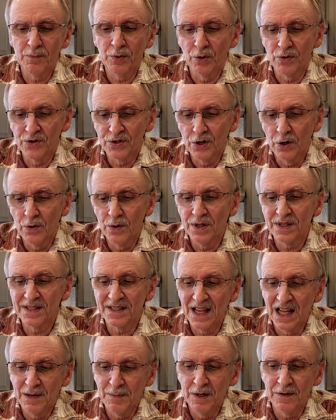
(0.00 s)
protozoa,
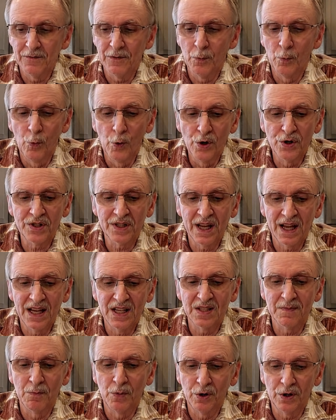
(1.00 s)
sediment from worst
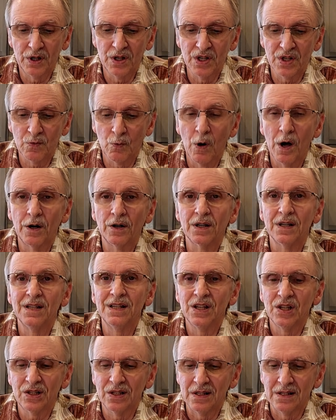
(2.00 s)
case murkiest water
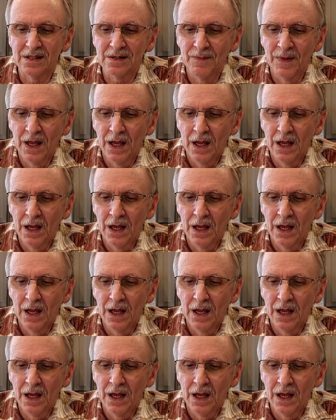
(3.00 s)
conditions.